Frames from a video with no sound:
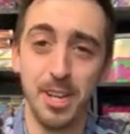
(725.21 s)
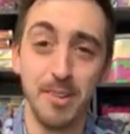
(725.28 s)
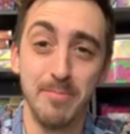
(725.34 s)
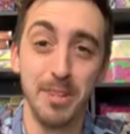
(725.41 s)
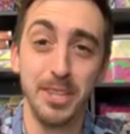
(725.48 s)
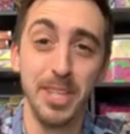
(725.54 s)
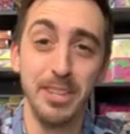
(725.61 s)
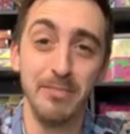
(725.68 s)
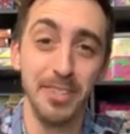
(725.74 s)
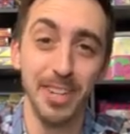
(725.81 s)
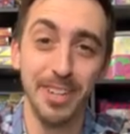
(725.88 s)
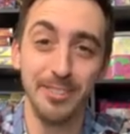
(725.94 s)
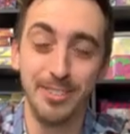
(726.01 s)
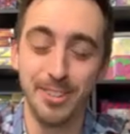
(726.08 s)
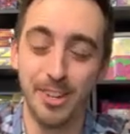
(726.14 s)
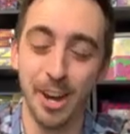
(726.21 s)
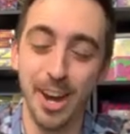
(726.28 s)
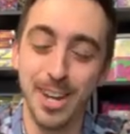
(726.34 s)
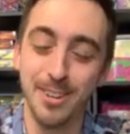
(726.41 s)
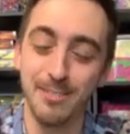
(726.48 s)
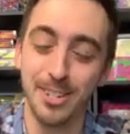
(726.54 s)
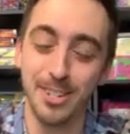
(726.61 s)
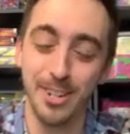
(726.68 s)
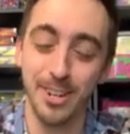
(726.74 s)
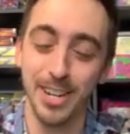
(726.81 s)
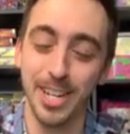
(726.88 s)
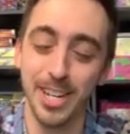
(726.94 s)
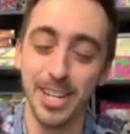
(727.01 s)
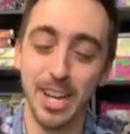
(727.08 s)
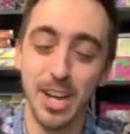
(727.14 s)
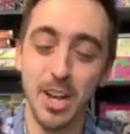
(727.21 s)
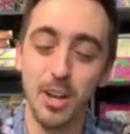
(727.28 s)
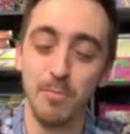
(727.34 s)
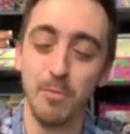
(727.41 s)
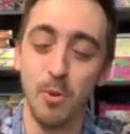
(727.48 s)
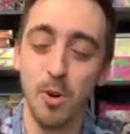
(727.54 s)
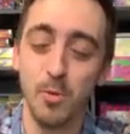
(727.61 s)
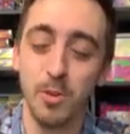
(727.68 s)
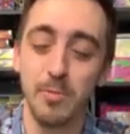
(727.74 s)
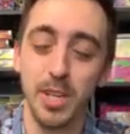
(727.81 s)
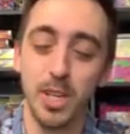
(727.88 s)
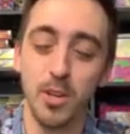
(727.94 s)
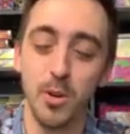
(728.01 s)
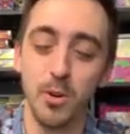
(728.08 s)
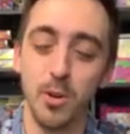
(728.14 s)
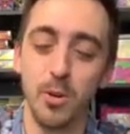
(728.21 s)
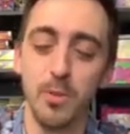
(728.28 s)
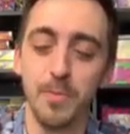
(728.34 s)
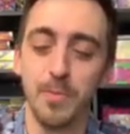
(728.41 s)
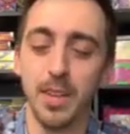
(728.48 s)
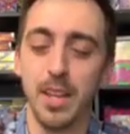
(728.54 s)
believe you if you tried to return it? More would be cool.